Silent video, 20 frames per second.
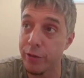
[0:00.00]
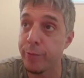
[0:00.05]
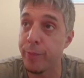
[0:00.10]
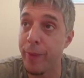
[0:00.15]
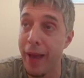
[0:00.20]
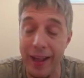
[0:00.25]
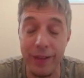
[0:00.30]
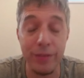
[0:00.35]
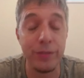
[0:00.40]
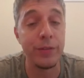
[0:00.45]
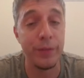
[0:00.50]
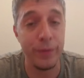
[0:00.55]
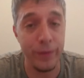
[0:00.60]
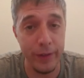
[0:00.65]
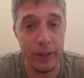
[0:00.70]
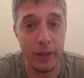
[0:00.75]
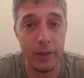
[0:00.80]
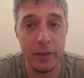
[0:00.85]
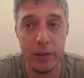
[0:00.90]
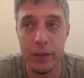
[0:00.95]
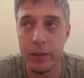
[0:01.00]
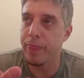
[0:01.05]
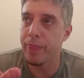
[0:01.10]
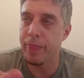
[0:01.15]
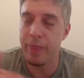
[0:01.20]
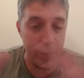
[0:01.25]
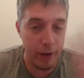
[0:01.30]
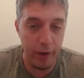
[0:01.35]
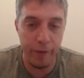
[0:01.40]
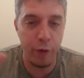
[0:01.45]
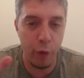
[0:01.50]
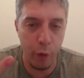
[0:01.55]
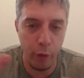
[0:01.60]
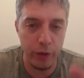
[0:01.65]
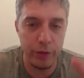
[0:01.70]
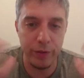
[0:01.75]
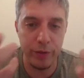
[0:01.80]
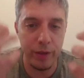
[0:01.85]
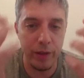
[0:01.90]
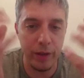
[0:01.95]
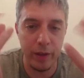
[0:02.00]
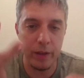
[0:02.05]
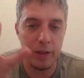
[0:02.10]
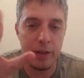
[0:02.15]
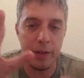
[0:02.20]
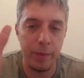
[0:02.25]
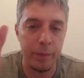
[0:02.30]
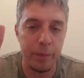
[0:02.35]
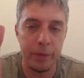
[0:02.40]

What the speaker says: Baskerville. And of course, the